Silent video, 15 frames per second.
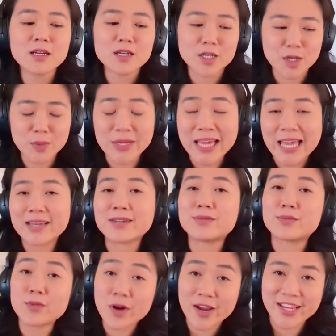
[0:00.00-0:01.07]
go ahead
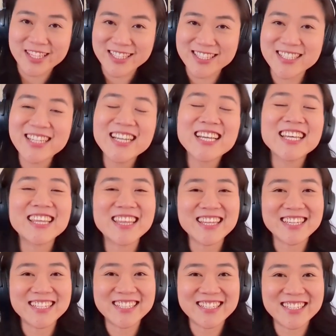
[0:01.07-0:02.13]
and write
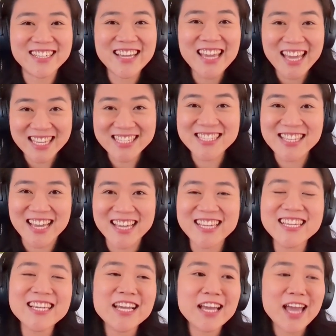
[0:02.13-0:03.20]
the essay